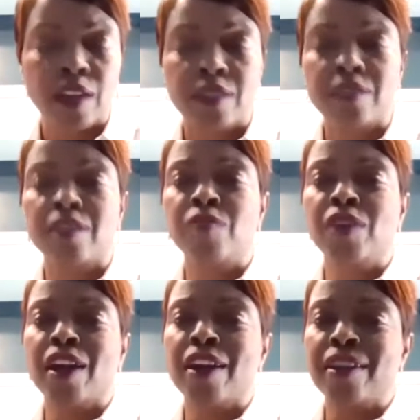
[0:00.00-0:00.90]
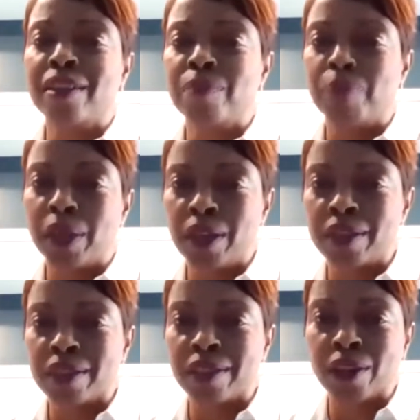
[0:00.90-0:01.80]
See if you got any
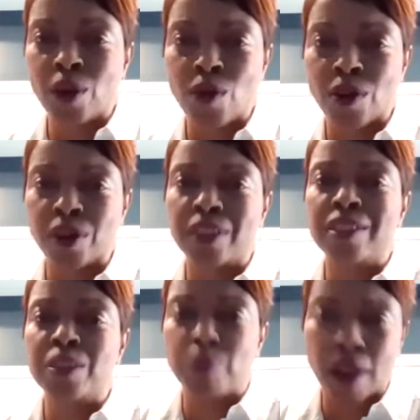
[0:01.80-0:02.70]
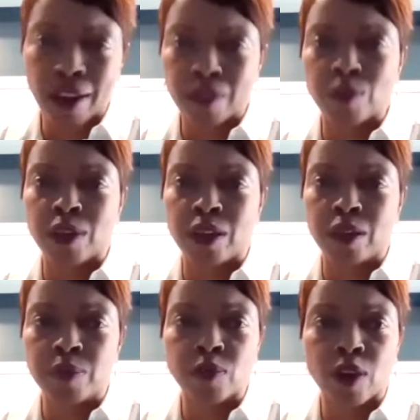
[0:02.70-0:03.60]
bugs in the corner, any spider
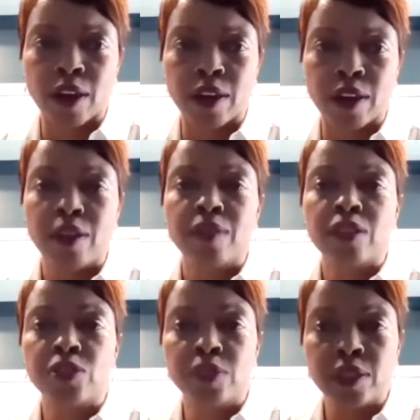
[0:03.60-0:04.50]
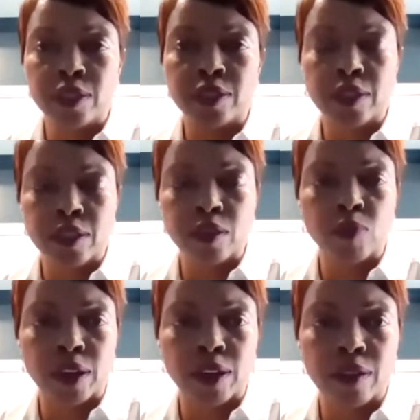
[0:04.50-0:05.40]
webs, right, that you need to deal
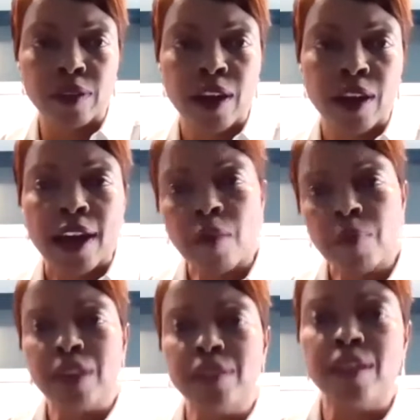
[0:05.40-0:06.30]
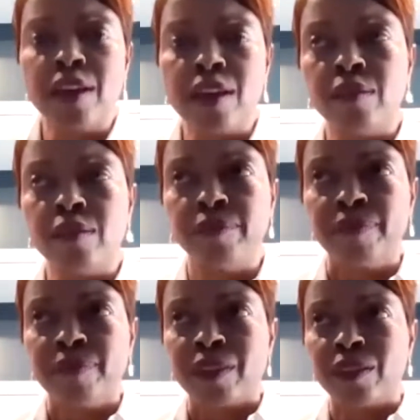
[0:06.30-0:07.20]
with. And I'm not saying
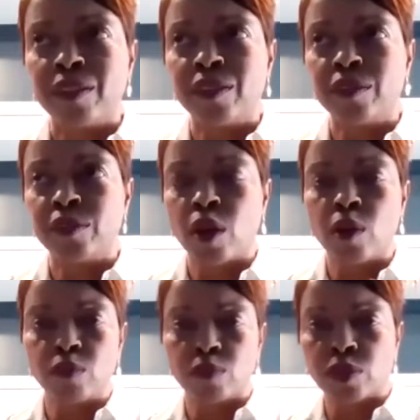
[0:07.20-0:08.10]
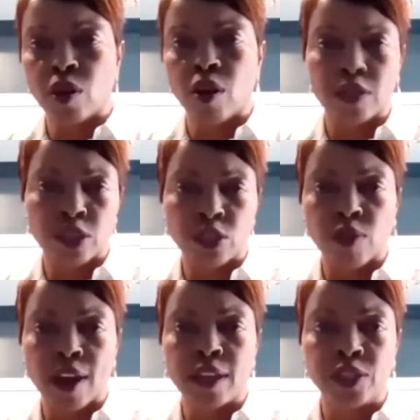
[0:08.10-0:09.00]
don't start a
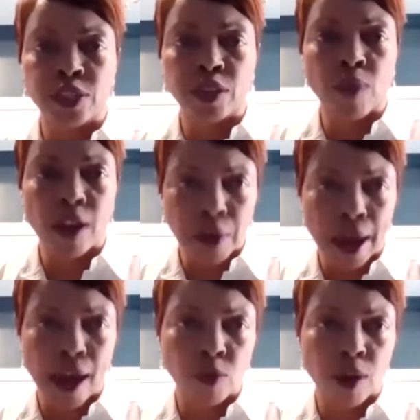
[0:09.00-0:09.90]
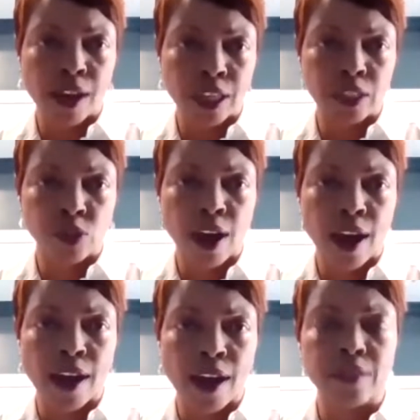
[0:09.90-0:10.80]
strategy around how do I
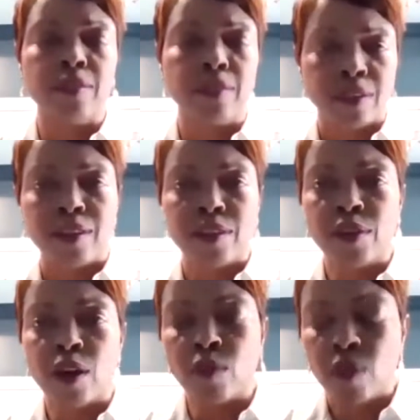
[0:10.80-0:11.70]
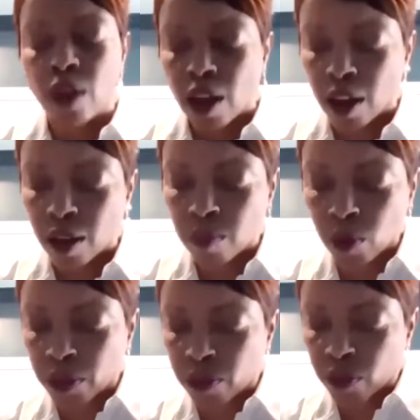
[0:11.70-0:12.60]
attract,
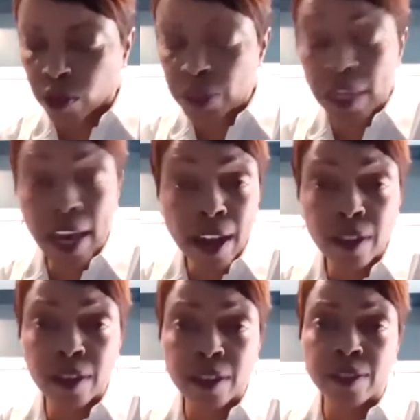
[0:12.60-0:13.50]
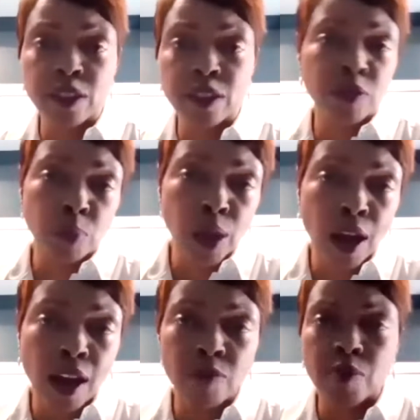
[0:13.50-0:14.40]
more diverse candidates to even
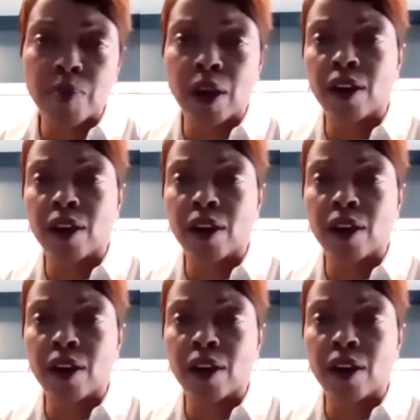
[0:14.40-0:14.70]
apply for